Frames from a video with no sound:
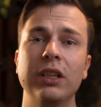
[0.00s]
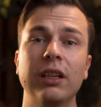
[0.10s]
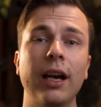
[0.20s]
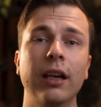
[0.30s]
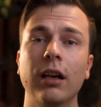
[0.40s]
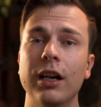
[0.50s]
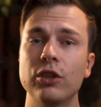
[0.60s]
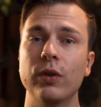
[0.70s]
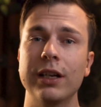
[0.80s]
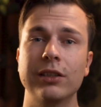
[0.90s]
in high
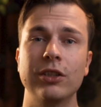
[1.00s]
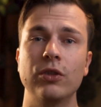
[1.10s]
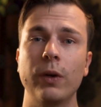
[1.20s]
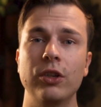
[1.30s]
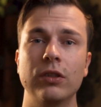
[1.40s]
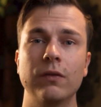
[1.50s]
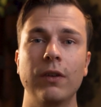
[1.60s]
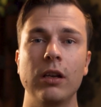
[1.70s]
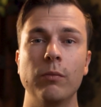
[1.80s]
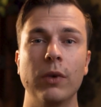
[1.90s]
contrast situations
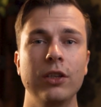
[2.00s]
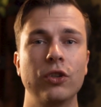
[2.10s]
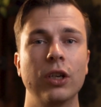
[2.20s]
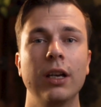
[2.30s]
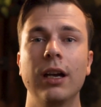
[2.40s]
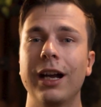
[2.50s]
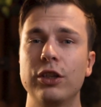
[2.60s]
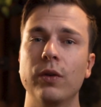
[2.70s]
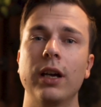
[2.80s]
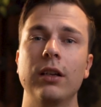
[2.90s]
very much. I
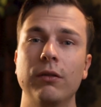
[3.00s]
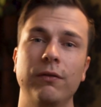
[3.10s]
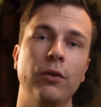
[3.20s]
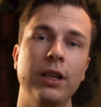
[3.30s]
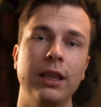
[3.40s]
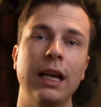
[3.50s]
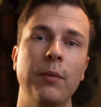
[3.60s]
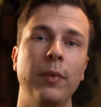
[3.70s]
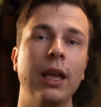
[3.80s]
try to avoid that.